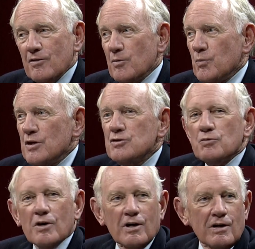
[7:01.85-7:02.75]
the bids
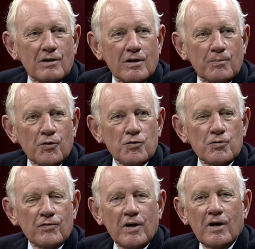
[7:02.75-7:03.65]

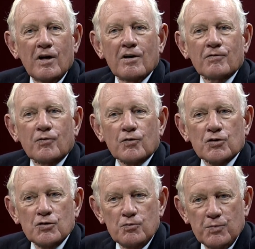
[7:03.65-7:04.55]
approved
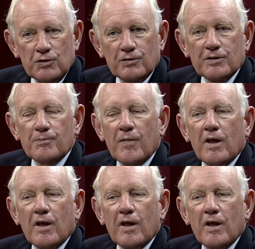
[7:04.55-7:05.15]
to build it.